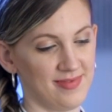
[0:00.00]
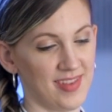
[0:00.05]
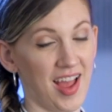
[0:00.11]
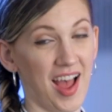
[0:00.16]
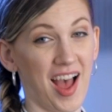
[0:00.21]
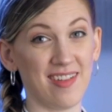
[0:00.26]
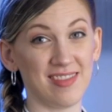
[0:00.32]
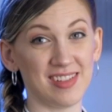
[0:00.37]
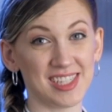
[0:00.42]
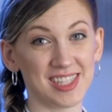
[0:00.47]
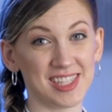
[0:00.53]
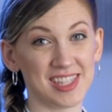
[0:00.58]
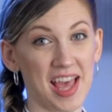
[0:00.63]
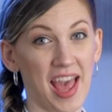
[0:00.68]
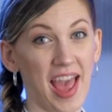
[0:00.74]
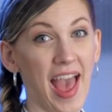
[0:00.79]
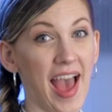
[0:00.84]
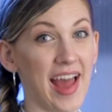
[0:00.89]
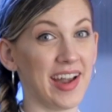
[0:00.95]
Obviously,
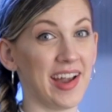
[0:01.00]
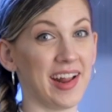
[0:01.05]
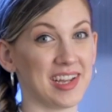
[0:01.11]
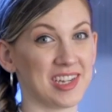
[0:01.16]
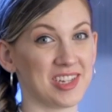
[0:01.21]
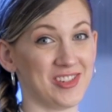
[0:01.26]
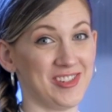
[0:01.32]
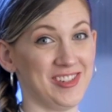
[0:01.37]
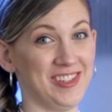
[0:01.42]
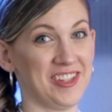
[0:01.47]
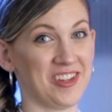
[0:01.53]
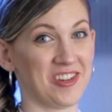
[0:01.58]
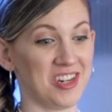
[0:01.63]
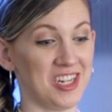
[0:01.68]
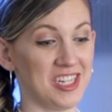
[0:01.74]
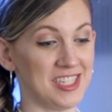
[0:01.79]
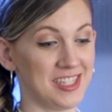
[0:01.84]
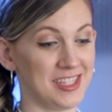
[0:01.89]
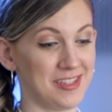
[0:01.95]
I added extra in the
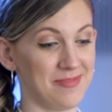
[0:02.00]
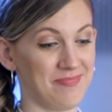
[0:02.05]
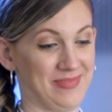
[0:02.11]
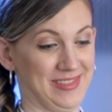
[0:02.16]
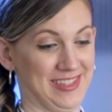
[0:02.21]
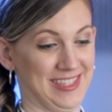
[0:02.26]
crust.